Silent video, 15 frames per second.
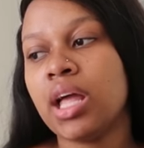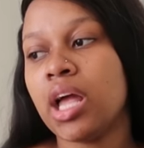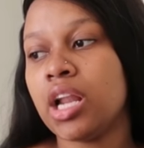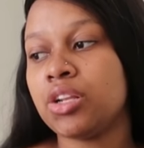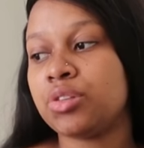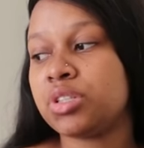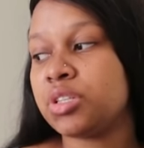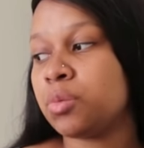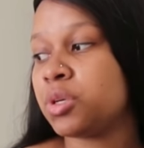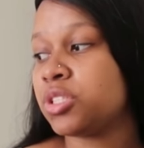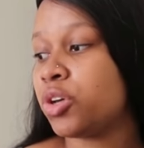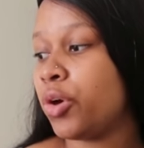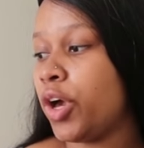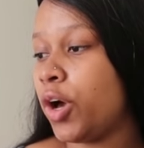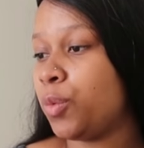and see
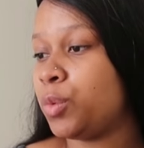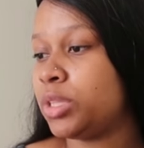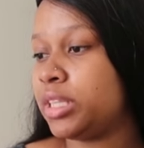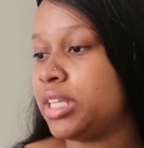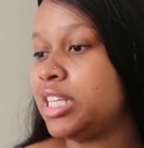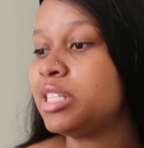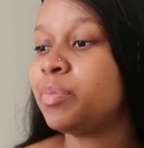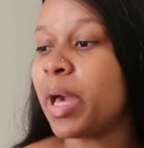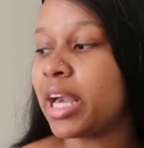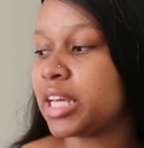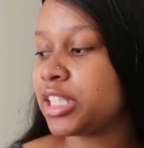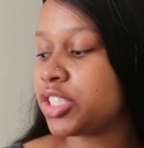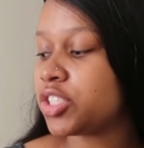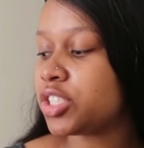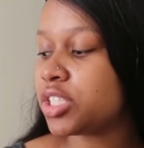what's going on with these
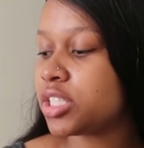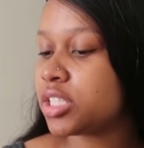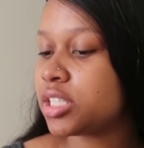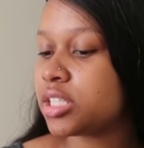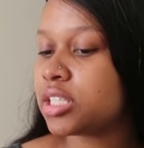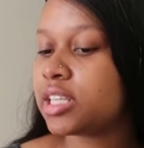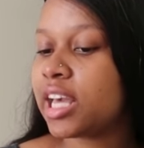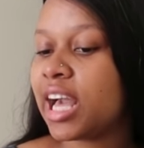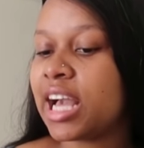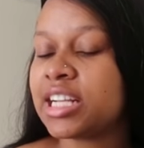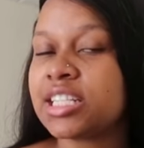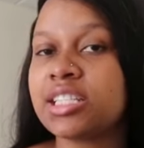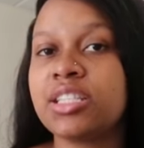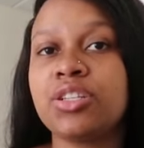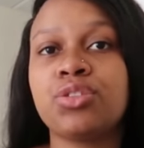packages yeah
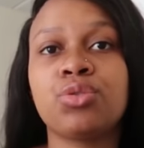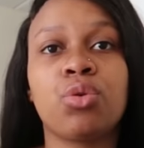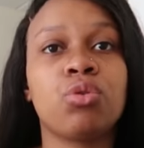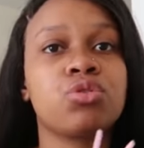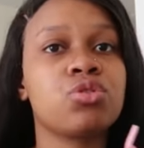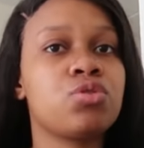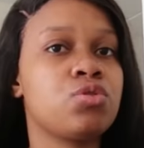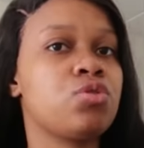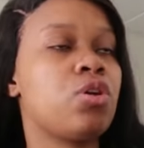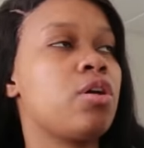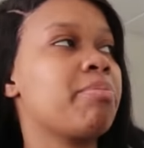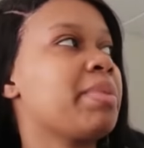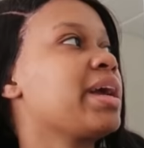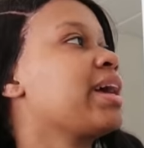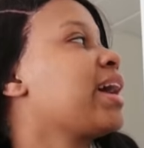i just need to also sort
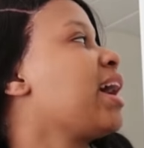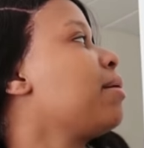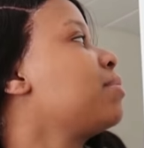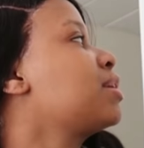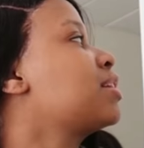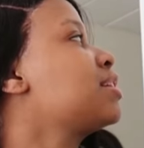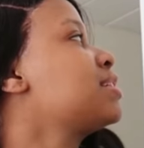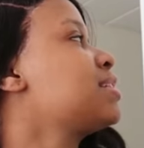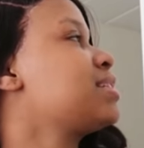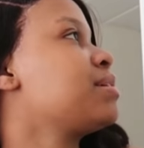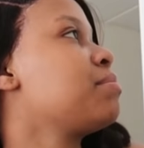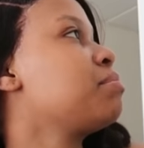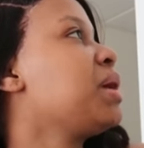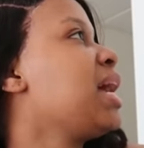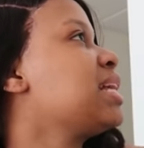out my cupboard because it's
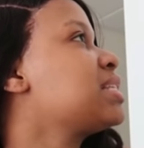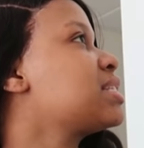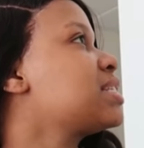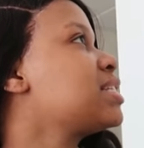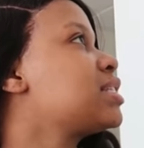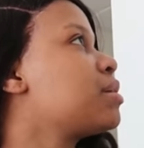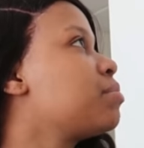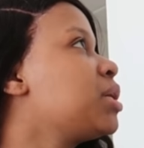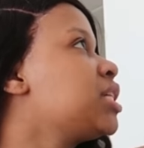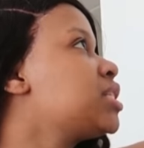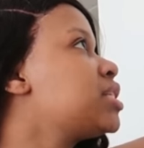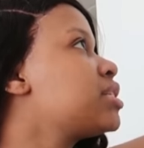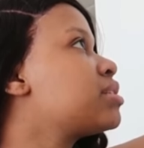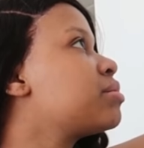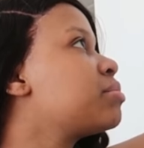a mess it's a
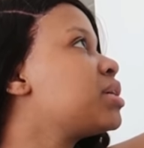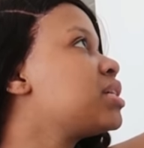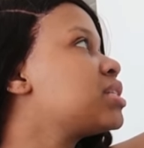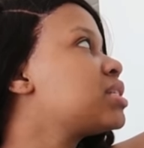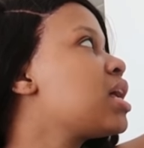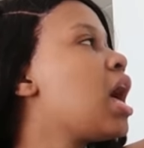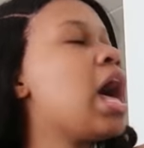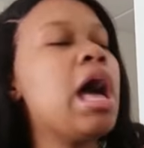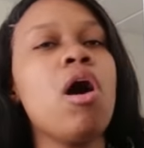mess it's a mess